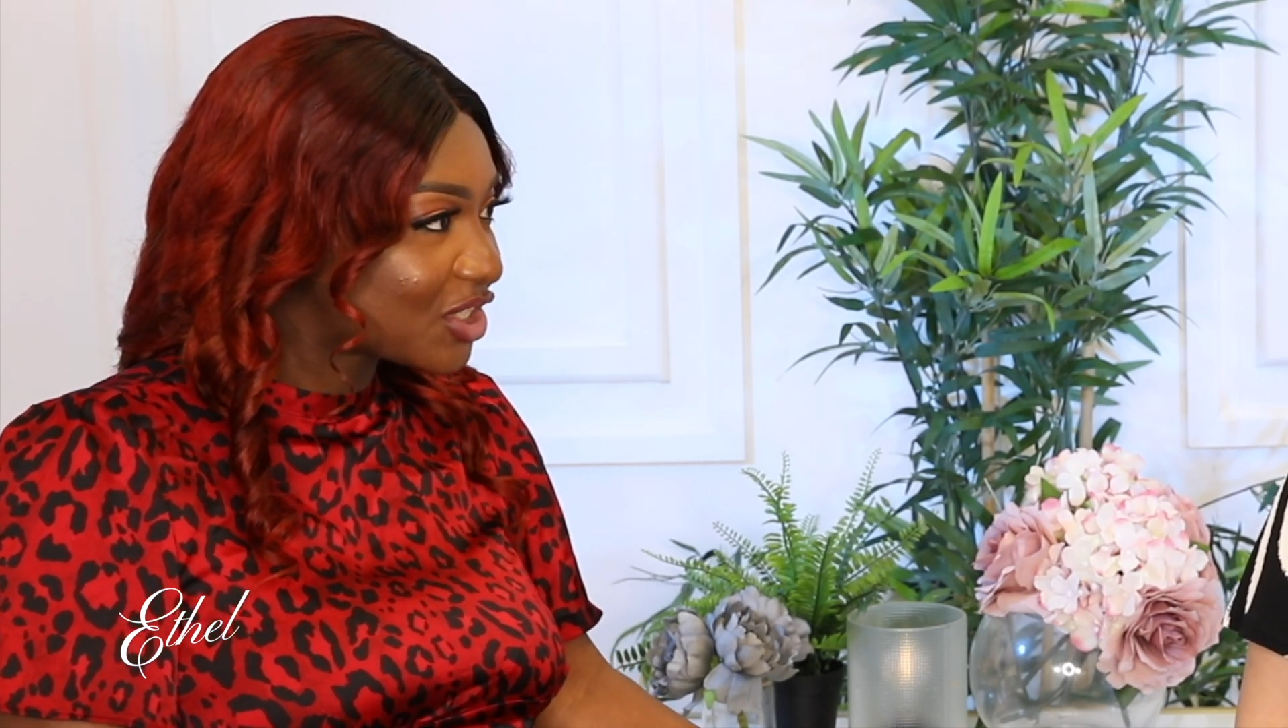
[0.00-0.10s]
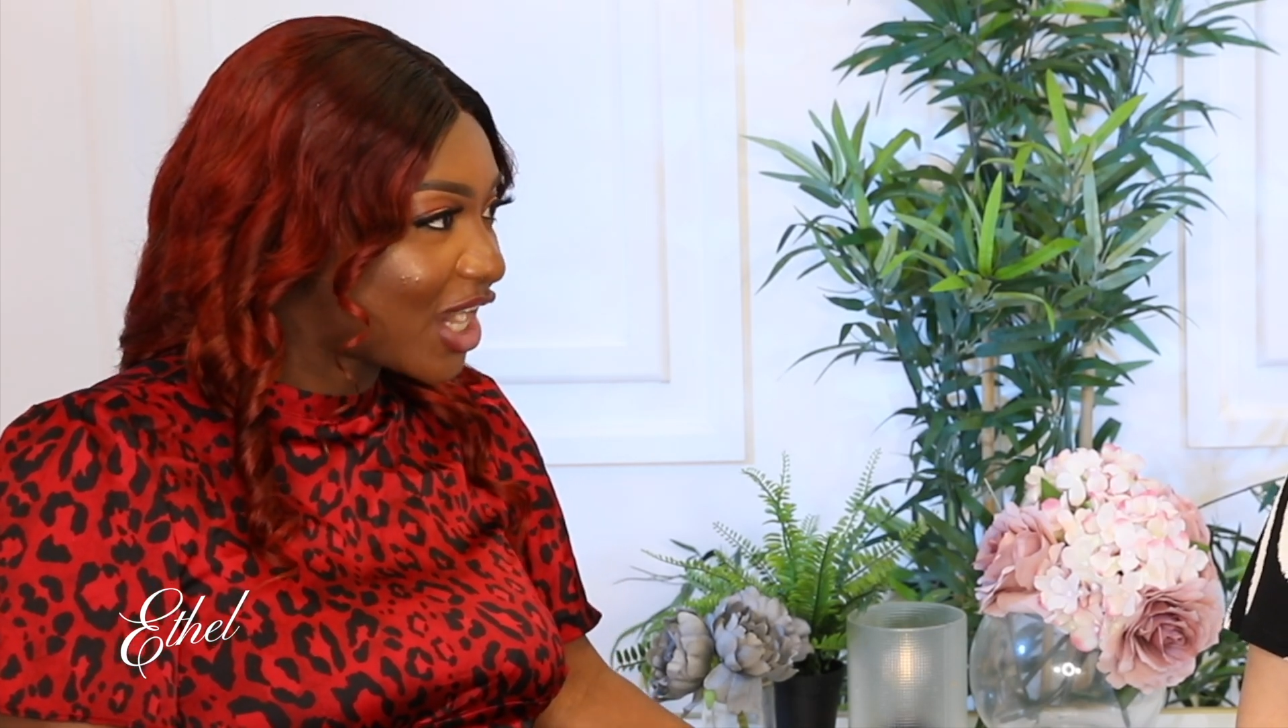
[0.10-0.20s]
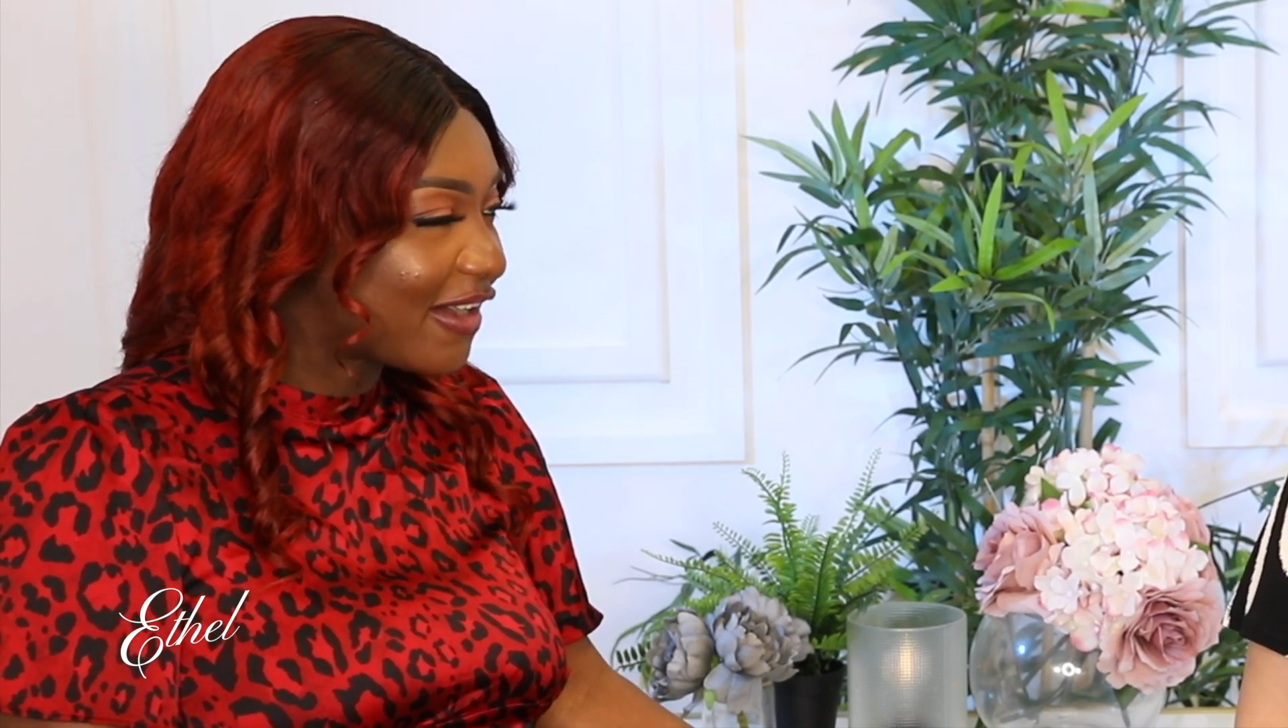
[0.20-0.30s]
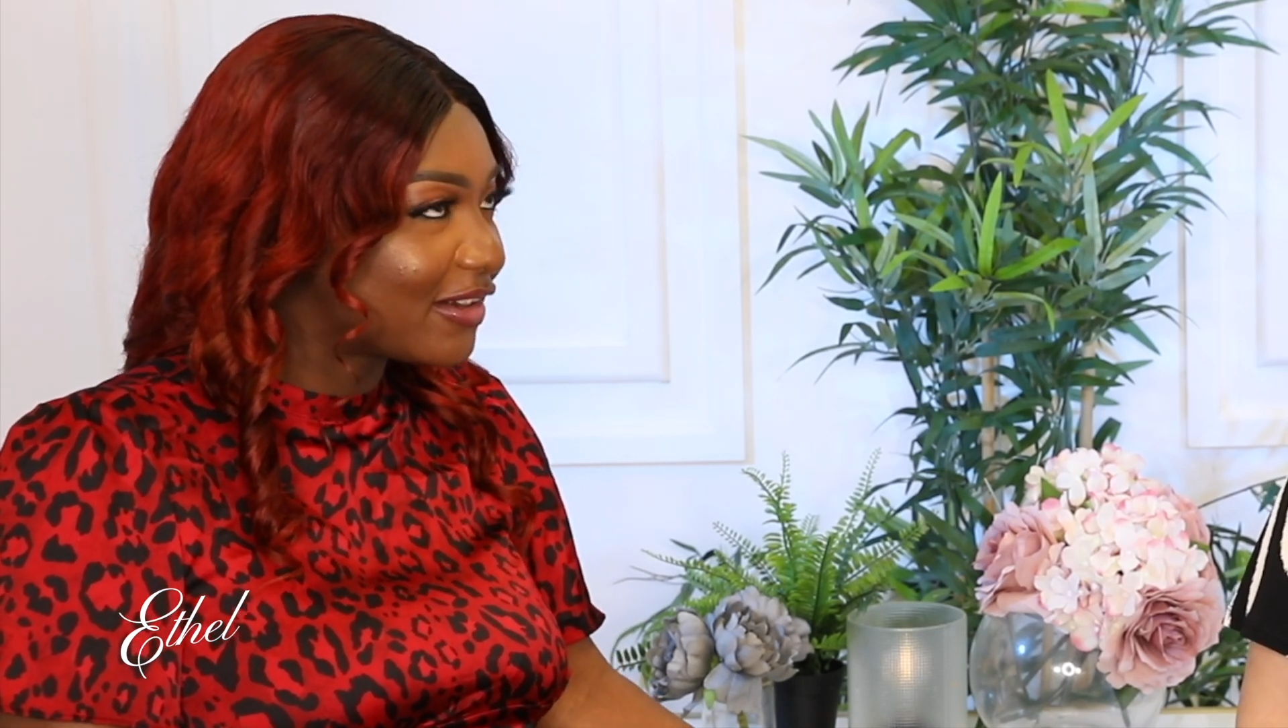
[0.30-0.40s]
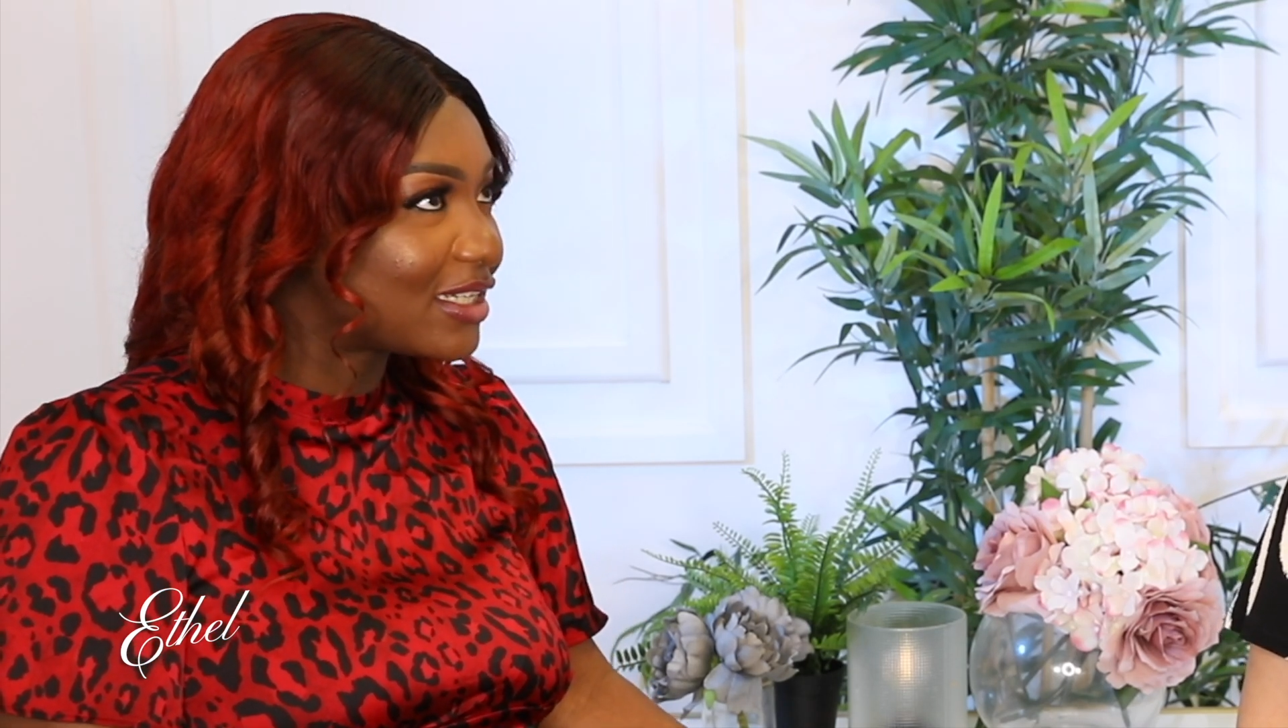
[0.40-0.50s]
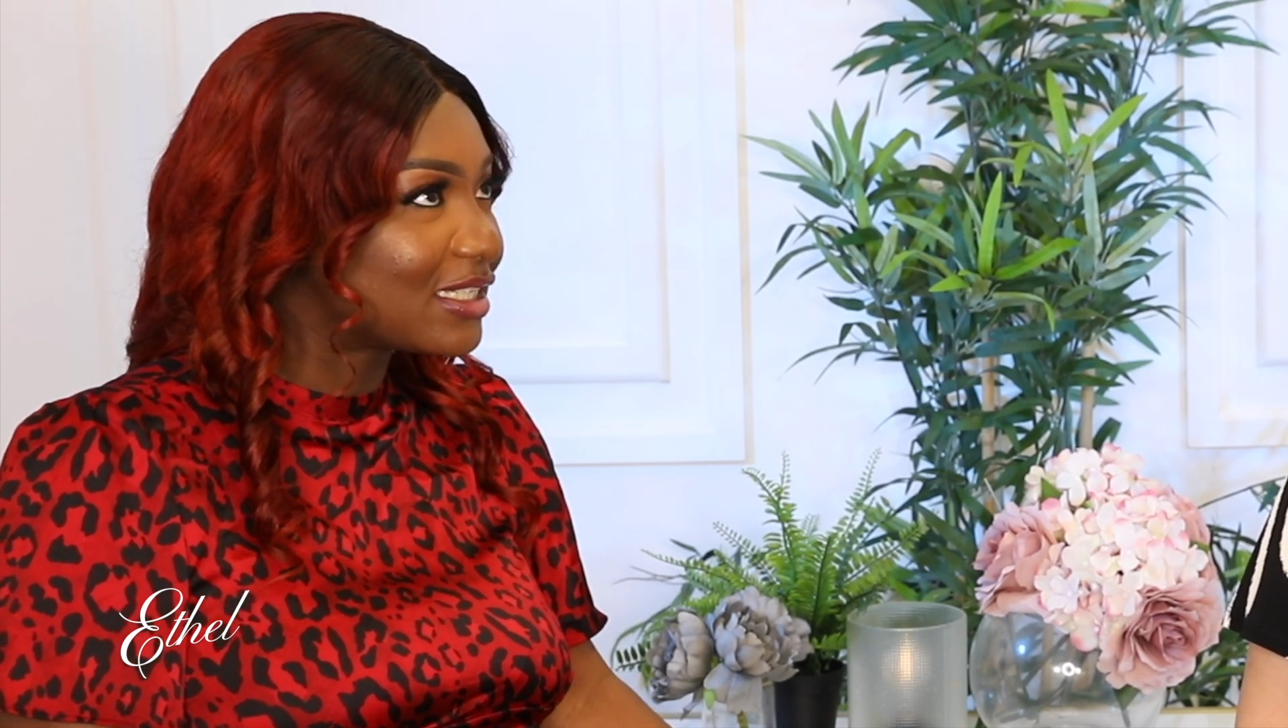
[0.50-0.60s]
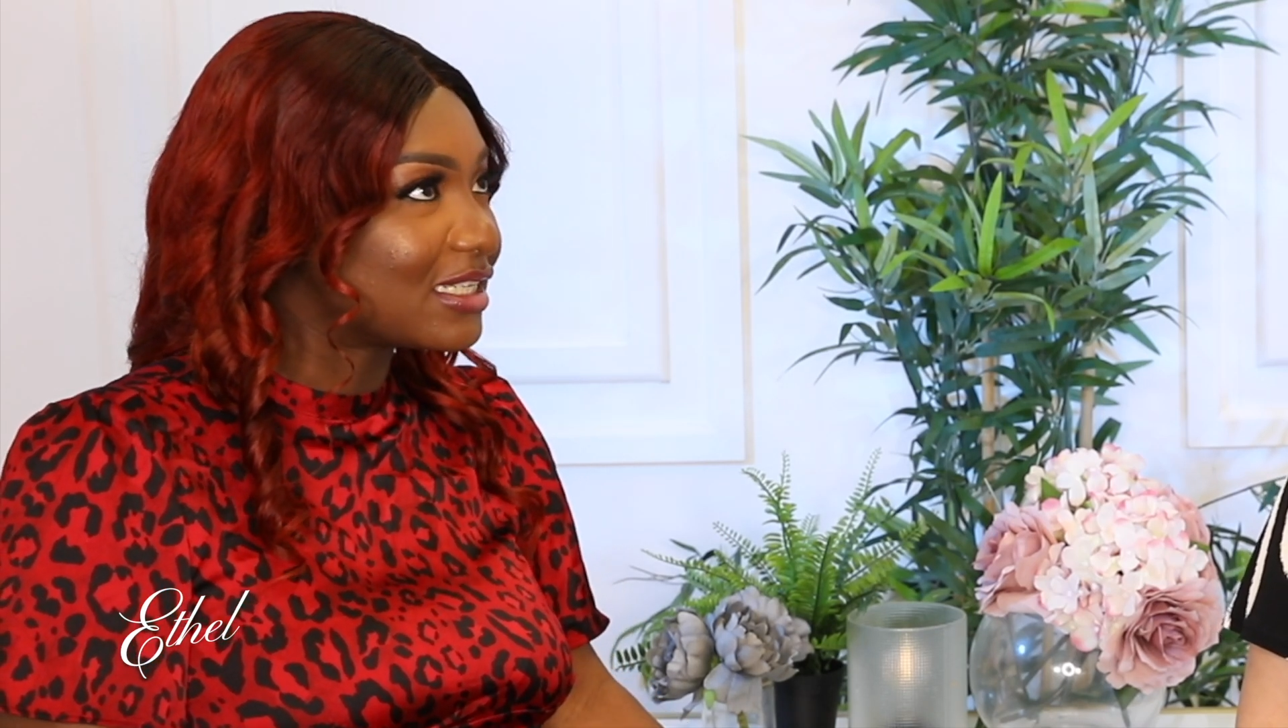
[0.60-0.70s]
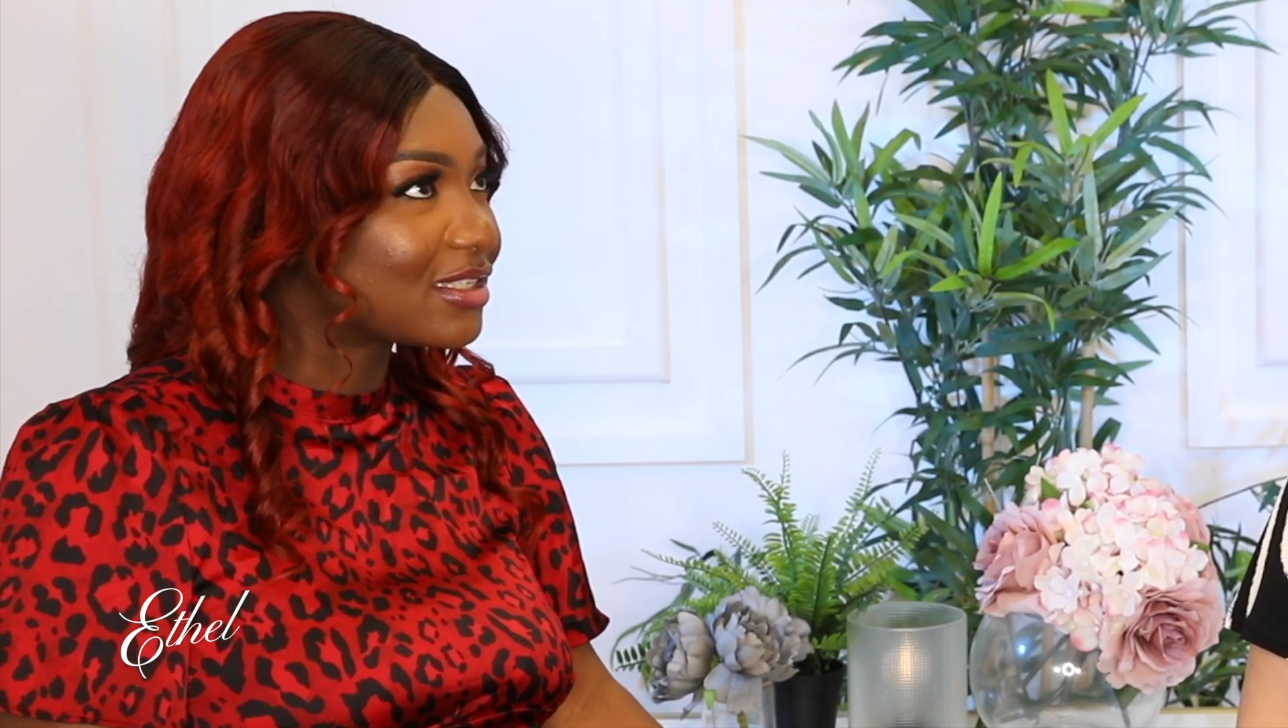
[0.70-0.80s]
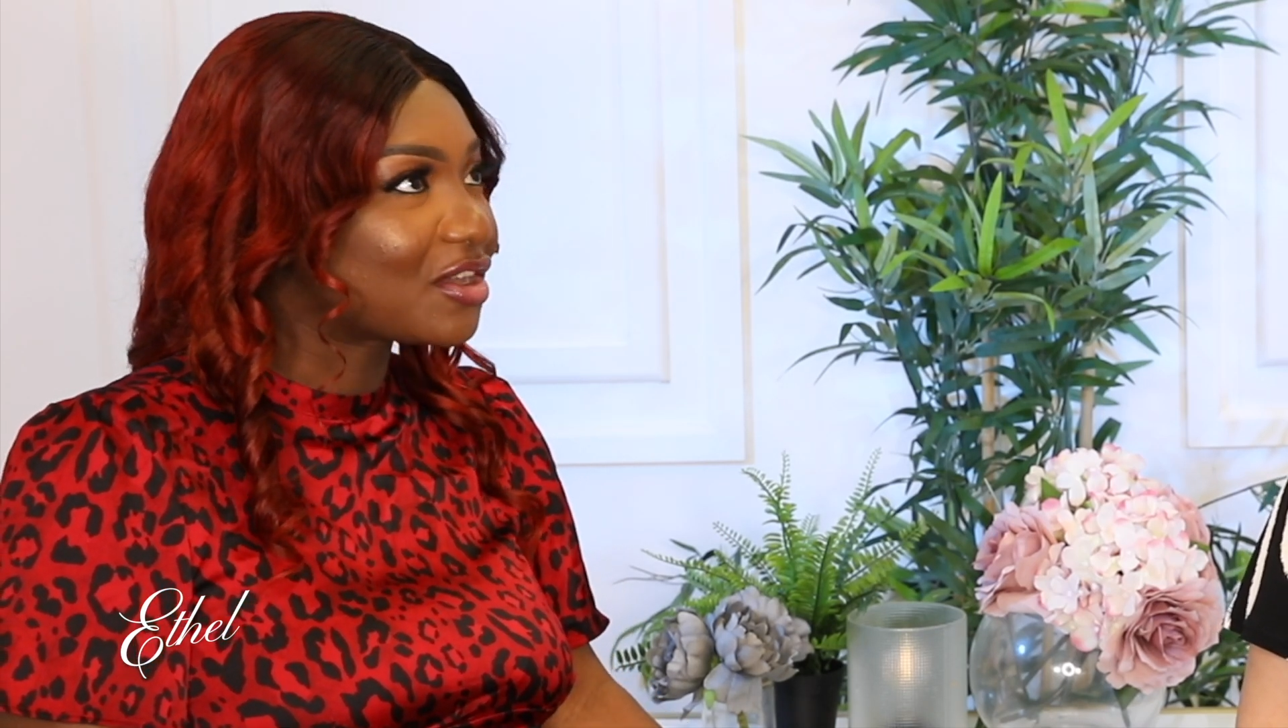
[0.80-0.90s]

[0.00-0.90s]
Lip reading: charity